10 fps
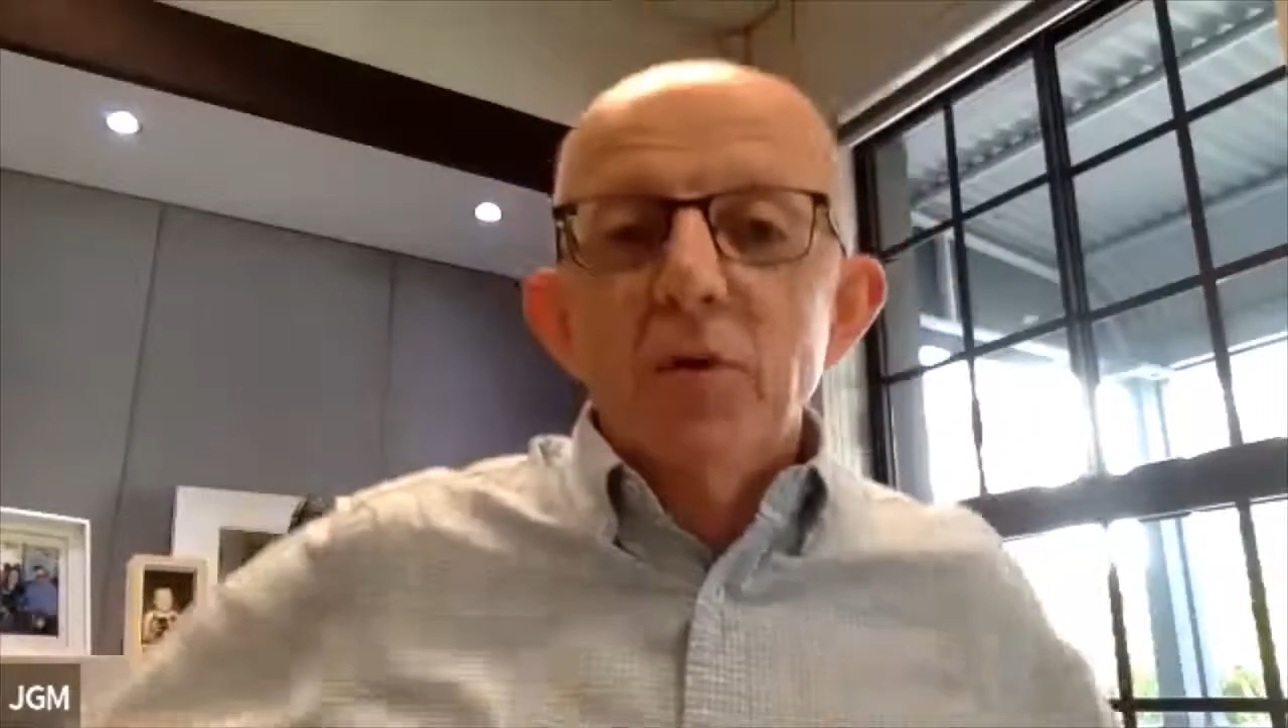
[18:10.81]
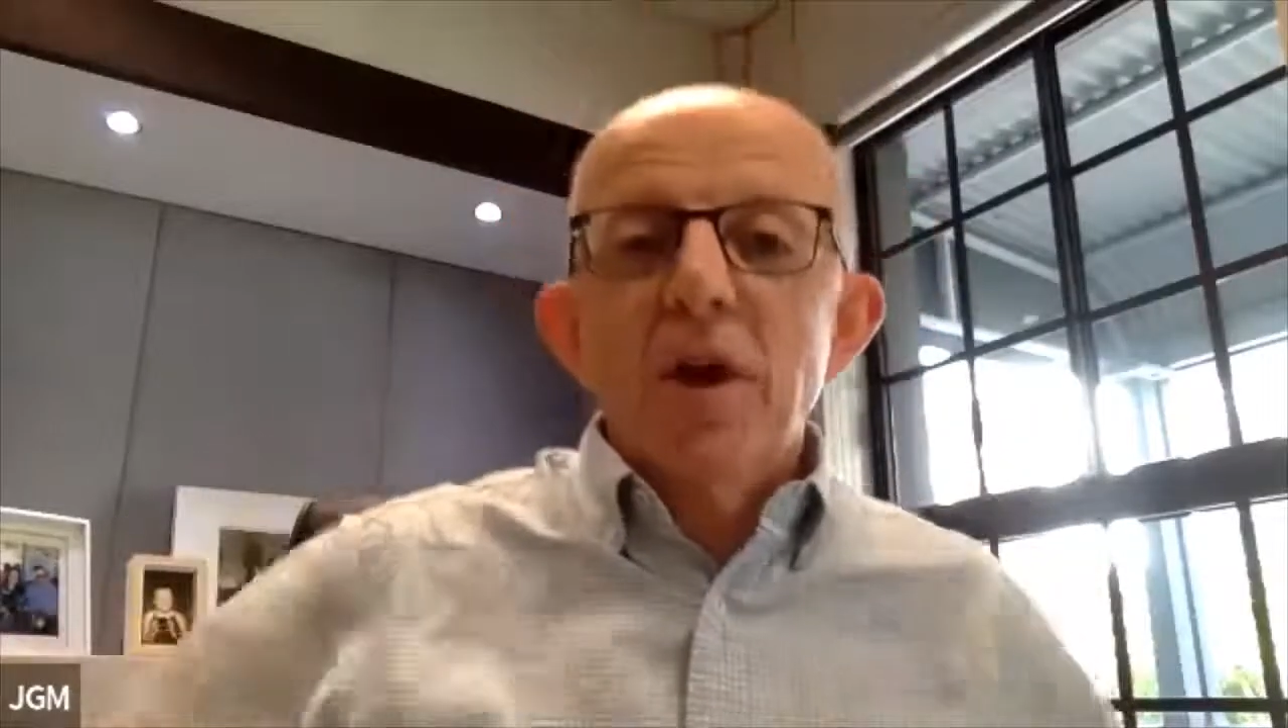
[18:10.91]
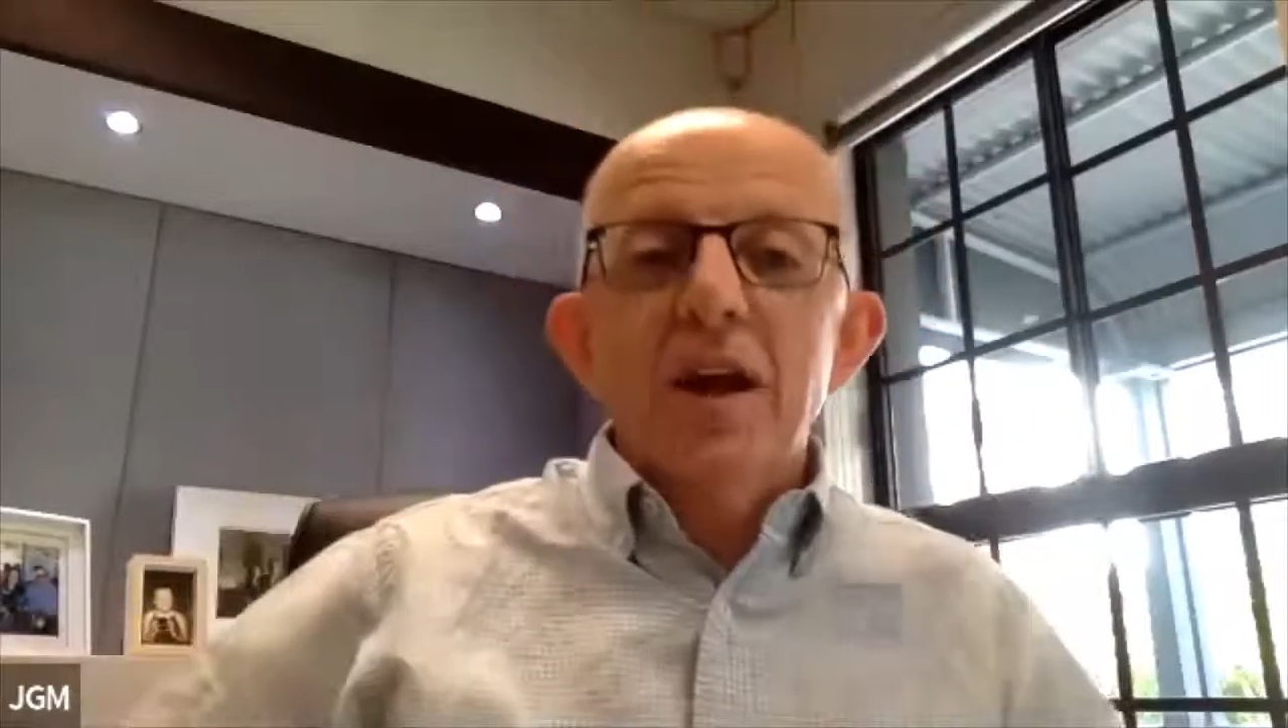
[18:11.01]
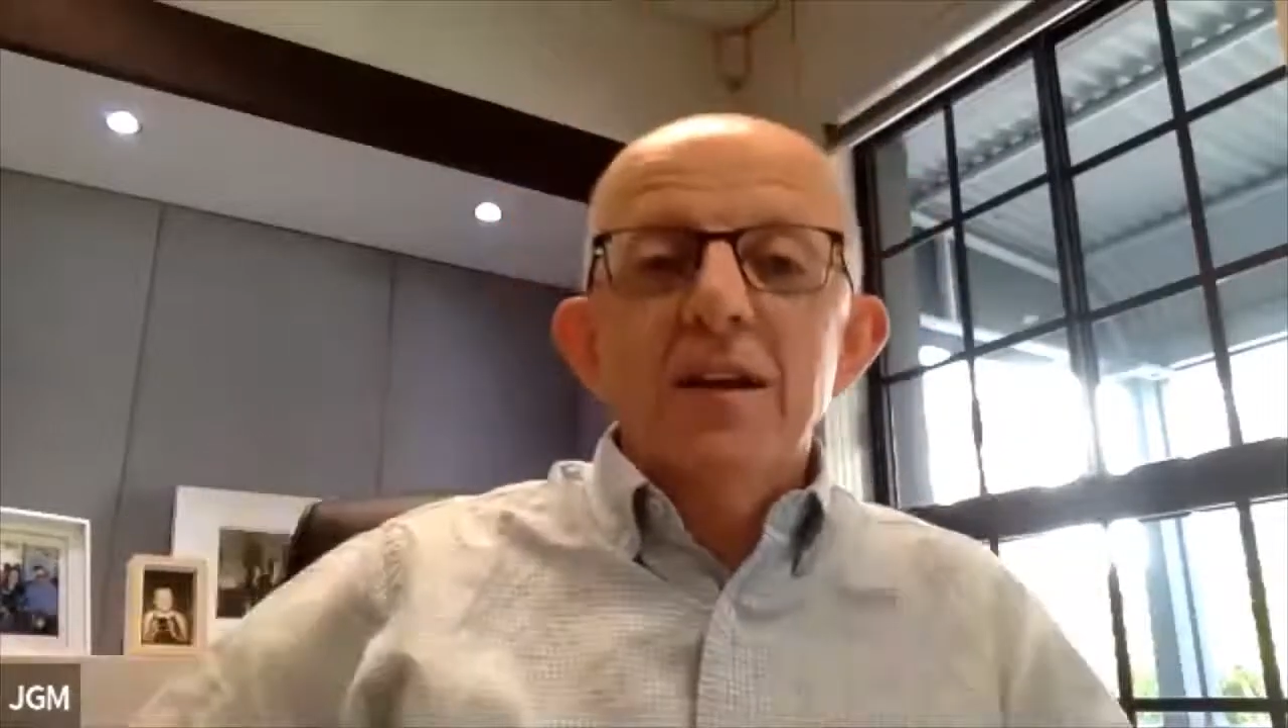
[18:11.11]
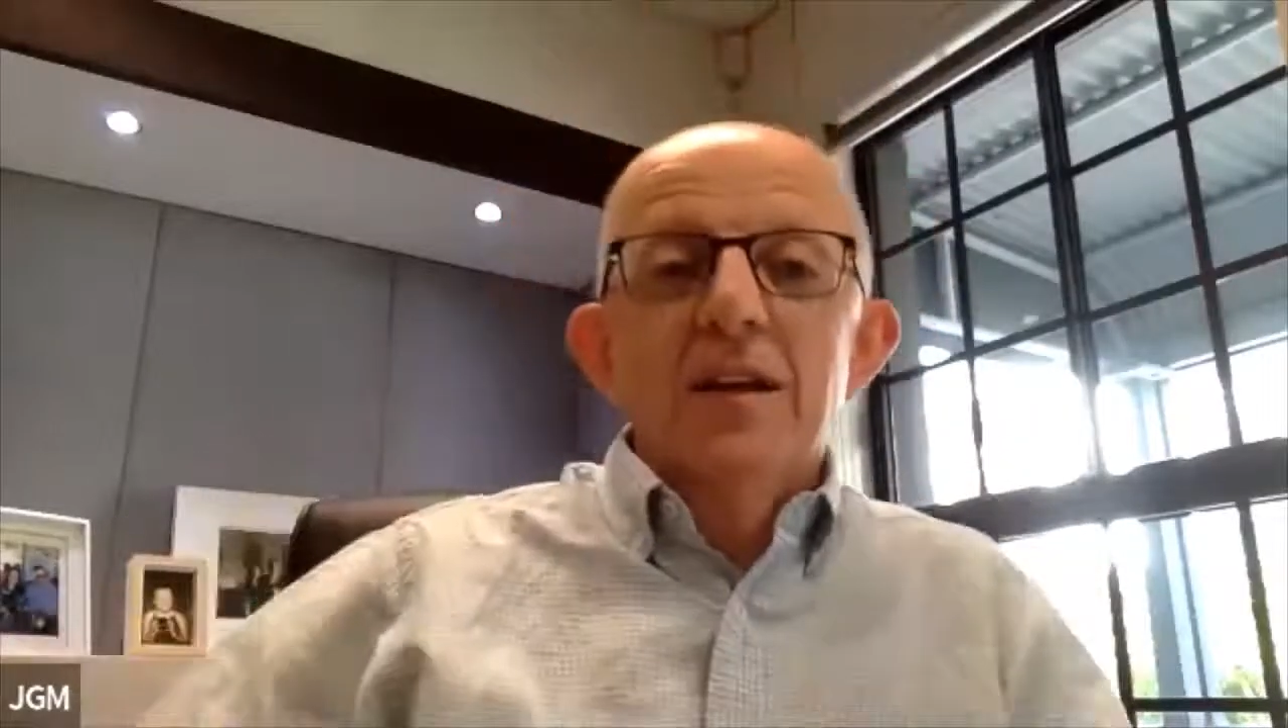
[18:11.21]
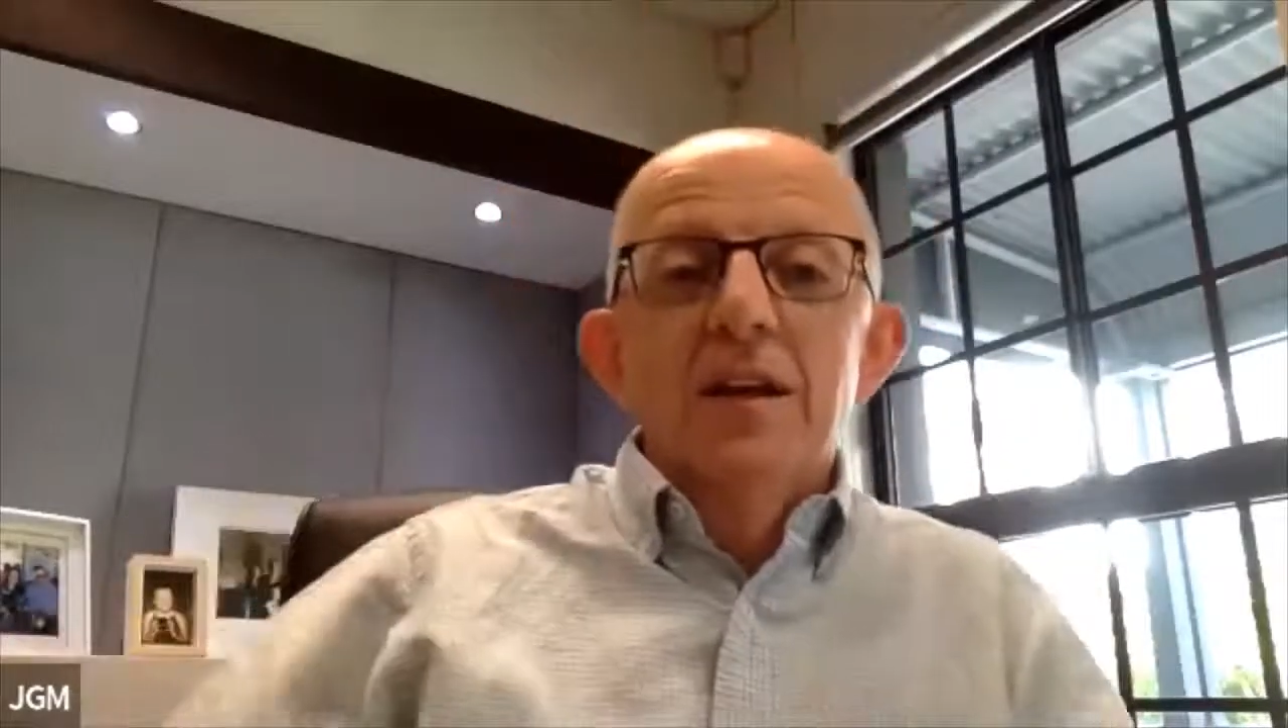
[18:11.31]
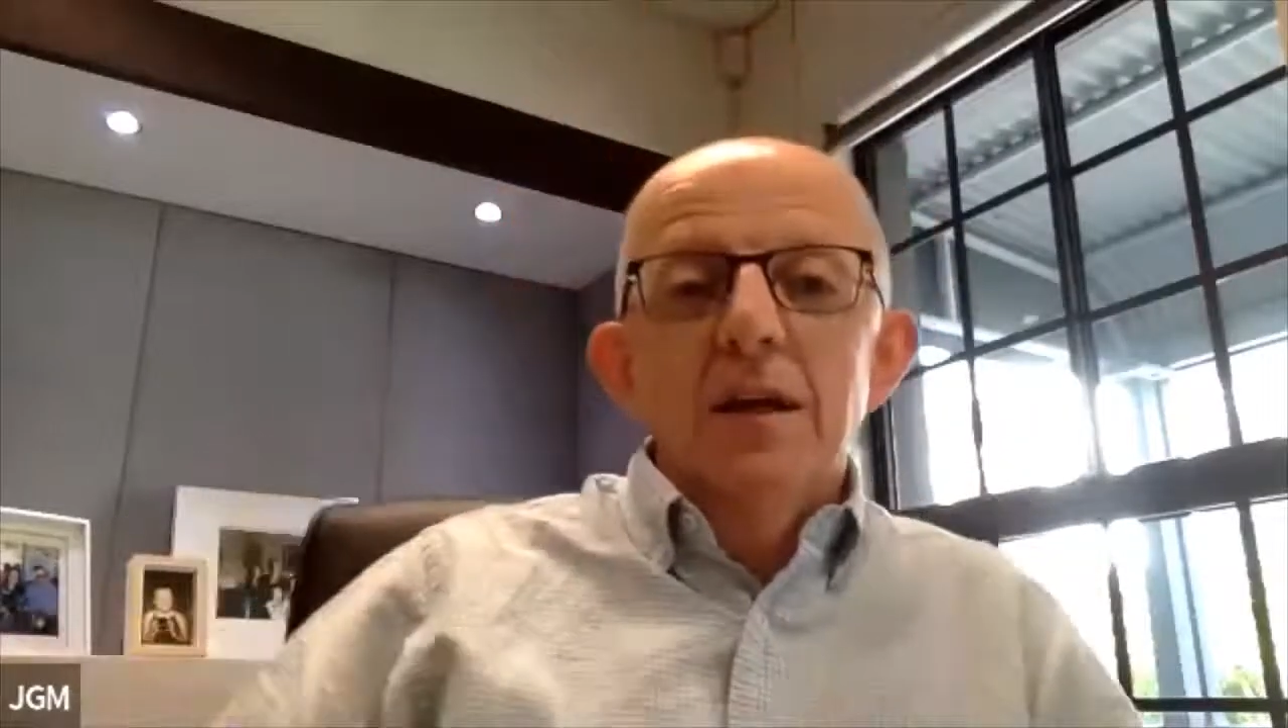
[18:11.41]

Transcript: read,